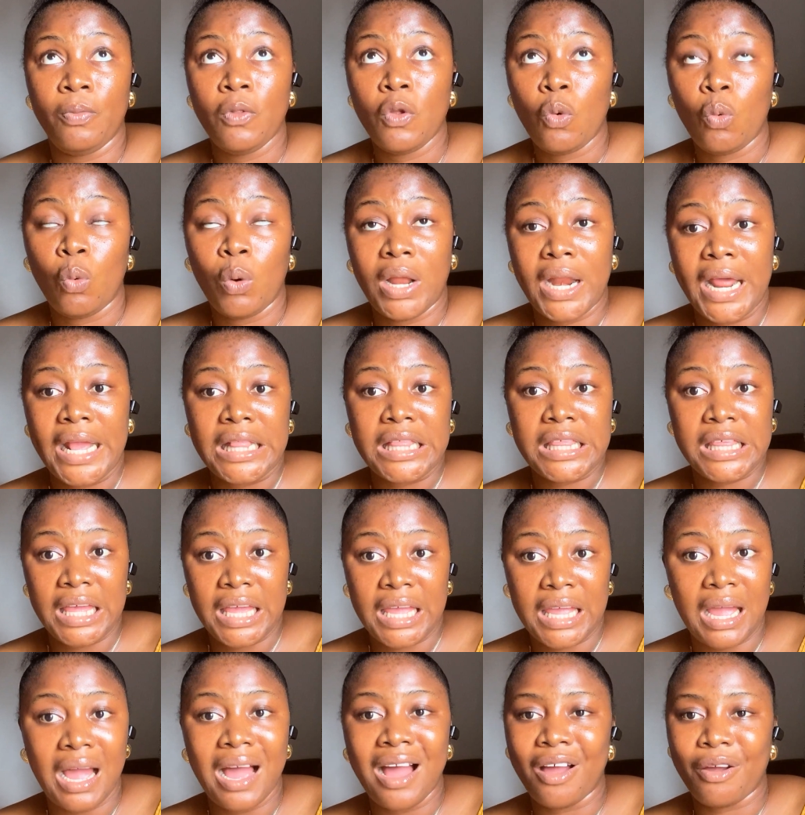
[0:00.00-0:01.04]
what I
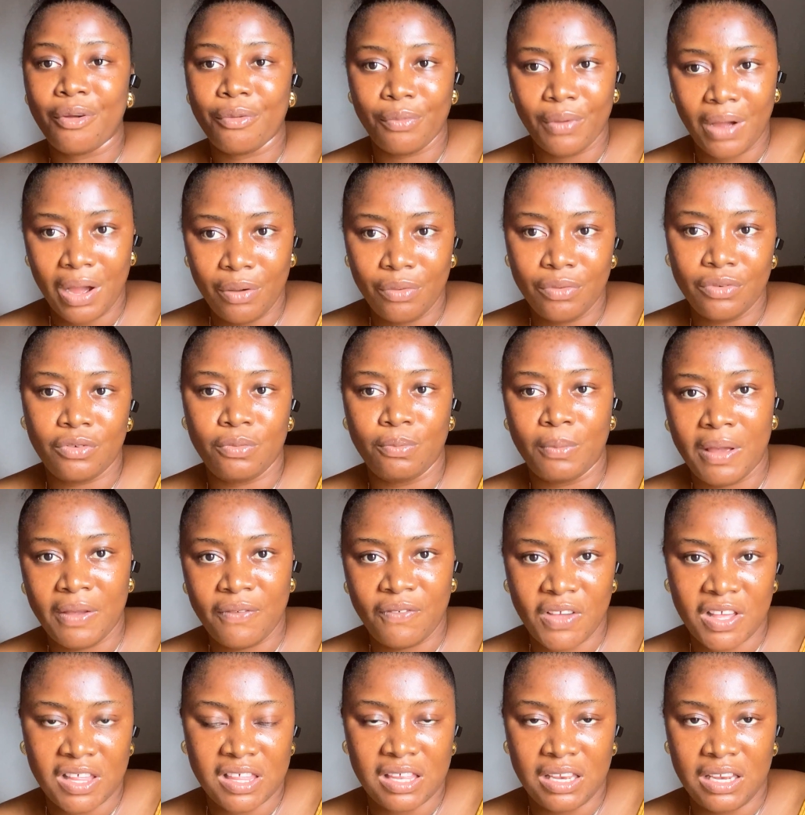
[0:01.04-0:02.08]
take around my
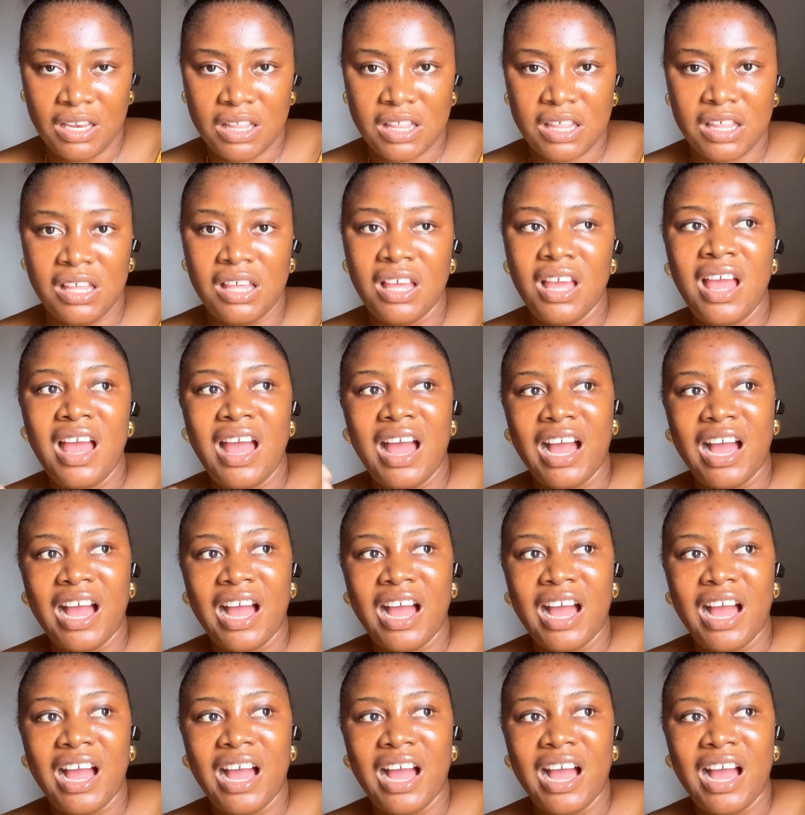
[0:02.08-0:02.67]
vicinity.